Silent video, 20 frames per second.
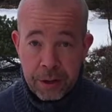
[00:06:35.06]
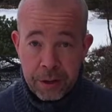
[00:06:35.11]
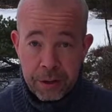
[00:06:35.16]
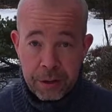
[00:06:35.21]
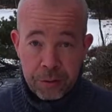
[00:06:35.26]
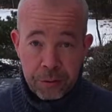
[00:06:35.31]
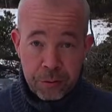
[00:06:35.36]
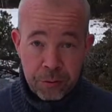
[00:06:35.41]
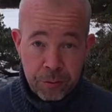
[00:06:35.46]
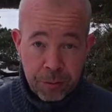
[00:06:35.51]

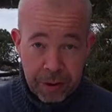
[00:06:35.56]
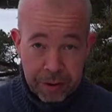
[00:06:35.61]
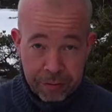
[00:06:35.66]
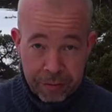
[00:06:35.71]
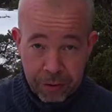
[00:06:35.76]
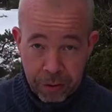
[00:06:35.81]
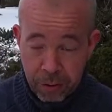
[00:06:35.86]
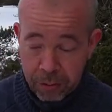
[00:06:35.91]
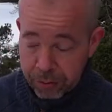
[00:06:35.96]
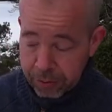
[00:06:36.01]
use my
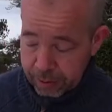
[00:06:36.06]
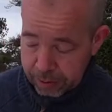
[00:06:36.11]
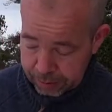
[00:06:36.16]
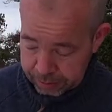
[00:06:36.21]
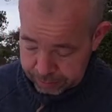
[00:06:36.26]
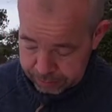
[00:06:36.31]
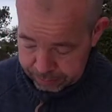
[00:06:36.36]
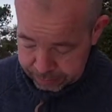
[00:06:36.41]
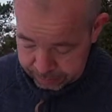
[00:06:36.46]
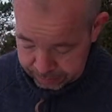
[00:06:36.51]
phone.
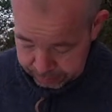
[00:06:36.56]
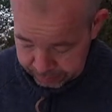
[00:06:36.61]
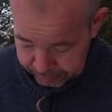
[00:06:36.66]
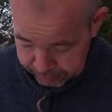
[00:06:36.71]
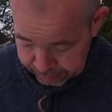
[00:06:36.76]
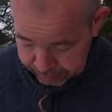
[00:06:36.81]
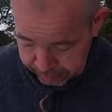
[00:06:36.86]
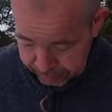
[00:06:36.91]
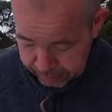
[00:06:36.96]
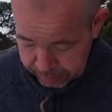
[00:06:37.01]

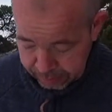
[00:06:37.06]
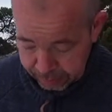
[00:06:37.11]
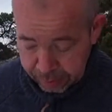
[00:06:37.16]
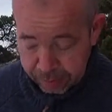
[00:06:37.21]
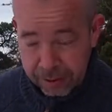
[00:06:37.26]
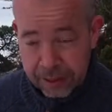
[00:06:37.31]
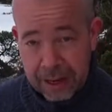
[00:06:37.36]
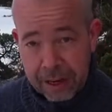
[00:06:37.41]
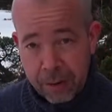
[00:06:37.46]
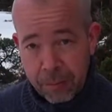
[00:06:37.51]
I'm gonna
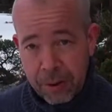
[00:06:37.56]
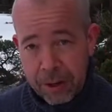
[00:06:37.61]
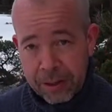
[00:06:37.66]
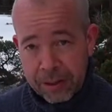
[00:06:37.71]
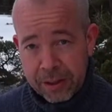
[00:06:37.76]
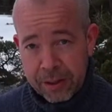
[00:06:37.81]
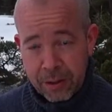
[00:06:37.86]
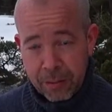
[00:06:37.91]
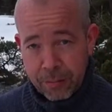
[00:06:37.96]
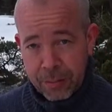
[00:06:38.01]
calibrate the
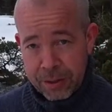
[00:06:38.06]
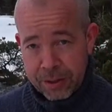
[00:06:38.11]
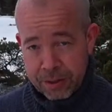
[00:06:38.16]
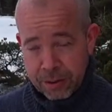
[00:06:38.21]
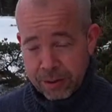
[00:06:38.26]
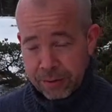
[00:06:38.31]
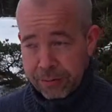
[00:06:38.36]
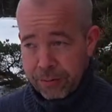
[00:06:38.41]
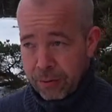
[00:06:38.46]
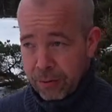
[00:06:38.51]
compass on
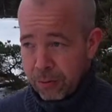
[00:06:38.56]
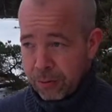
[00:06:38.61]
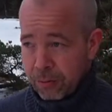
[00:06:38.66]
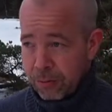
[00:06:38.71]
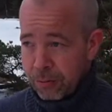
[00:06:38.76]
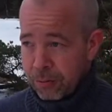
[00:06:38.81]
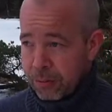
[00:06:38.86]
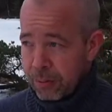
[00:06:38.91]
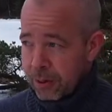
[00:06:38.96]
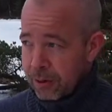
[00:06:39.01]
the phone
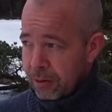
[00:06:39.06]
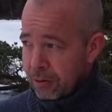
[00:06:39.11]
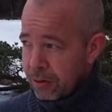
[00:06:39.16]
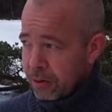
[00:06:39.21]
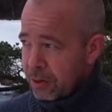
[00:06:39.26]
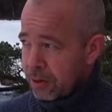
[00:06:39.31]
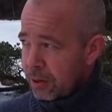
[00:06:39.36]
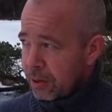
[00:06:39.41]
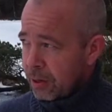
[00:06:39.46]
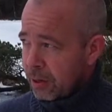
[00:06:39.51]
too,
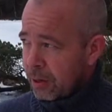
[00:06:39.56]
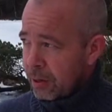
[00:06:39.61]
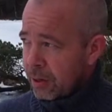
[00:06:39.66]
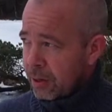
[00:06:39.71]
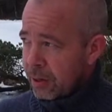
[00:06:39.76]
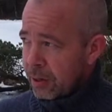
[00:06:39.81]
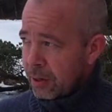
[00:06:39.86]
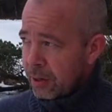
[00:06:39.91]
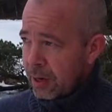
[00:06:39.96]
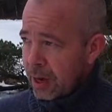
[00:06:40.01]
because
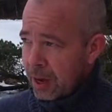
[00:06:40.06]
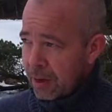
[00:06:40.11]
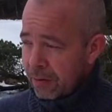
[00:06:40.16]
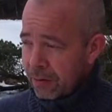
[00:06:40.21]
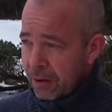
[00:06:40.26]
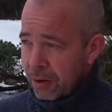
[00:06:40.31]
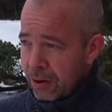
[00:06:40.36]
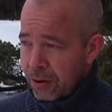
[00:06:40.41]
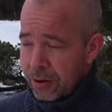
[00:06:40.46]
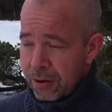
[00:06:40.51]
I've
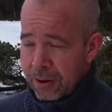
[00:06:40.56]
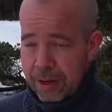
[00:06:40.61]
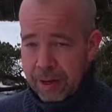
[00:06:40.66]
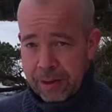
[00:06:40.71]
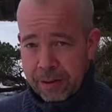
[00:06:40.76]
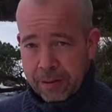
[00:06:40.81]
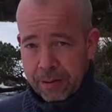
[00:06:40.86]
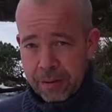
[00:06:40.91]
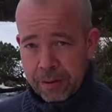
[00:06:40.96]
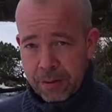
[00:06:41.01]
learned that
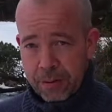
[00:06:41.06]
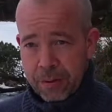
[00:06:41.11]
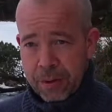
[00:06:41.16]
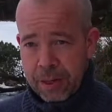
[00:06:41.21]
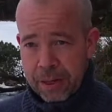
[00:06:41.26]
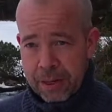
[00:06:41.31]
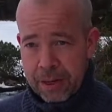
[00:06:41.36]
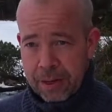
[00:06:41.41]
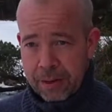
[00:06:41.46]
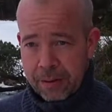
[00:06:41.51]
doing
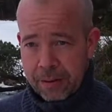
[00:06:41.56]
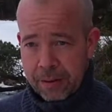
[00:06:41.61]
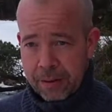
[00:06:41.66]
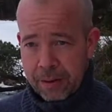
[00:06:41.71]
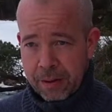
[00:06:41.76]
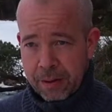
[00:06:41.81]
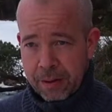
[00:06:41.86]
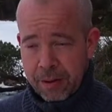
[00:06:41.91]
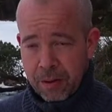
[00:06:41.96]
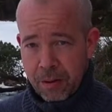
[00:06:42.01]
that
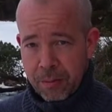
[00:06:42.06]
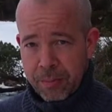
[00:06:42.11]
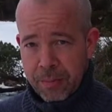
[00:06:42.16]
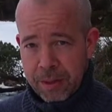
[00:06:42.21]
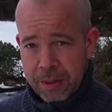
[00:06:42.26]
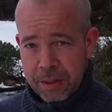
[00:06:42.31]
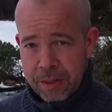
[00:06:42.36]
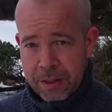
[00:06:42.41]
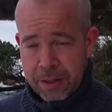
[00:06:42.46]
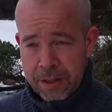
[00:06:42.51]
the
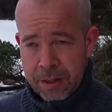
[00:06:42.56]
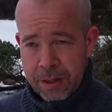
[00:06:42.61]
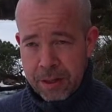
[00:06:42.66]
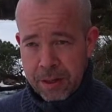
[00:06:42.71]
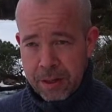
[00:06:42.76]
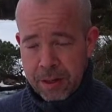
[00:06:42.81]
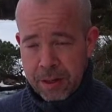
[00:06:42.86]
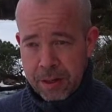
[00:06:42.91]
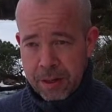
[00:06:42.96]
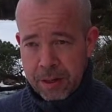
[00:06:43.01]
compass
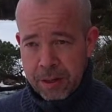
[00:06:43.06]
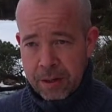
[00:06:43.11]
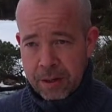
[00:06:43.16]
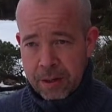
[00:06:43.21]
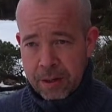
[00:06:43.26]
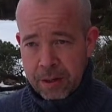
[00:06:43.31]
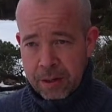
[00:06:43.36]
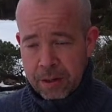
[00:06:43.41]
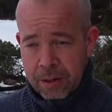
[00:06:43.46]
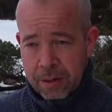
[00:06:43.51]

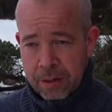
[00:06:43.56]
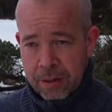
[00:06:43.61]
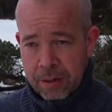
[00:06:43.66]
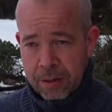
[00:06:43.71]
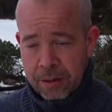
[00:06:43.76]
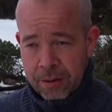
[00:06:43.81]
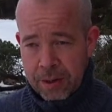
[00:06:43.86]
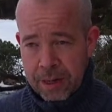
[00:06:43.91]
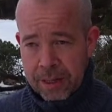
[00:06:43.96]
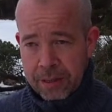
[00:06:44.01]

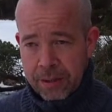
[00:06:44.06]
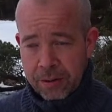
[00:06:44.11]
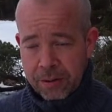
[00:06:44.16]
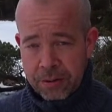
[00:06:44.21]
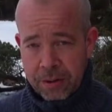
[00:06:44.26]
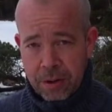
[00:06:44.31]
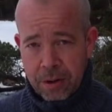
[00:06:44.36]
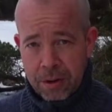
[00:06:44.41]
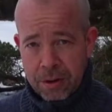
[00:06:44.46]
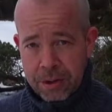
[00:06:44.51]
connected to the
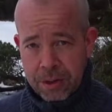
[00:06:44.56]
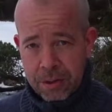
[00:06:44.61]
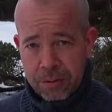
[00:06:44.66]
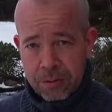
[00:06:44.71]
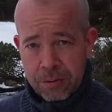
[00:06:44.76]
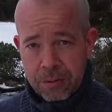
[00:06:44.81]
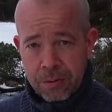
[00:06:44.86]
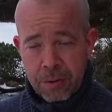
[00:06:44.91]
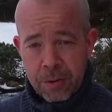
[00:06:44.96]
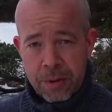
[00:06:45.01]
RC
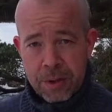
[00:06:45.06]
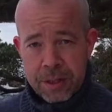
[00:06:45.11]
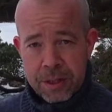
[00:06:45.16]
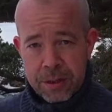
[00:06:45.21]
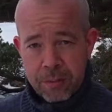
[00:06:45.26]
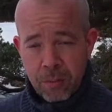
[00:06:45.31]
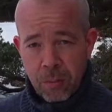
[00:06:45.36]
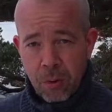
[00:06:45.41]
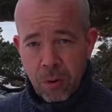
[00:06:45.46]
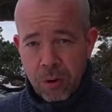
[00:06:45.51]
controller is
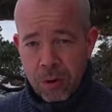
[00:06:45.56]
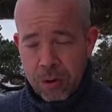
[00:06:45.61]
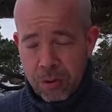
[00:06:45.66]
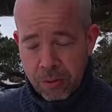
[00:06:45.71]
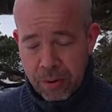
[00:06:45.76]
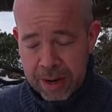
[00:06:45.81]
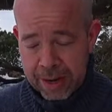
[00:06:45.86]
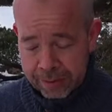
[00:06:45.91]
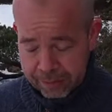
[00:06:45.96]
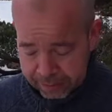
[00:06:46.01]
more
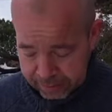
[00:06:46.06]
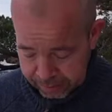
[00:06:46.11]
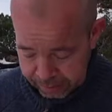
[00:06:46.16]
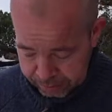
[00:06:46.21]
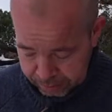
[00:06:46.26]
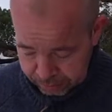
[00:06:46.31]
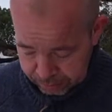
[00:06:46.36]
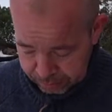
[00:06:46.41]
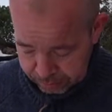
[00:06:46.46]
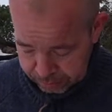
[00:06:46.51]
correct,
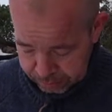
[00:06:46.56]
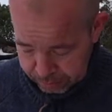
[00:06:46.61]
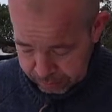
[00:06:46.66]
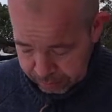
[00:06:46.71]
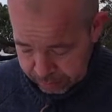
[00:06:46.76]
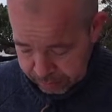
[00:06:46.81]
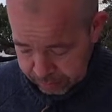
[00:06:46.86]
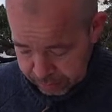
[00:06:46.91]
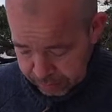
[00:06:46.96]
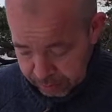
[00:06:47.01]
so
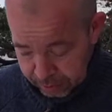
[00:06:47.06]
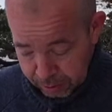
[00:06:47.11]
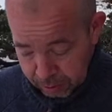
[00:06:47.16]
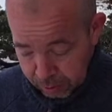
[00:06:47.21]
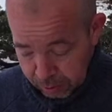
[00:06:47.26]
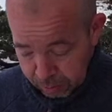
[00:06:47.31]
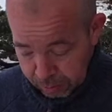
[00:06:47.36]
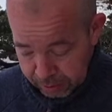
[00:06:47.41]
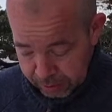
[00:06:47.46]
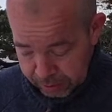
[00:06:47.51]
I
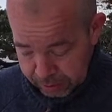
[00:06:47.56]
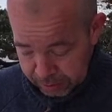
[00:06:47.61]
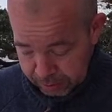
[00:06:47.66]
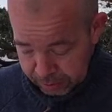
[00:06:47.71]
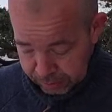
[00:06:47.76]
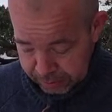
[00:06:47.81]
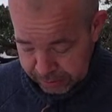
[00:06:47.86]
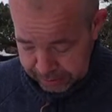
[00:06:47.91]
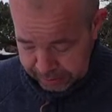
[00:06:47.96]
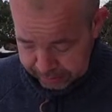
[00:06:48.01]
always
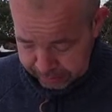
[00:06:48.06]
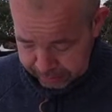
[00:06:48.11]
do that.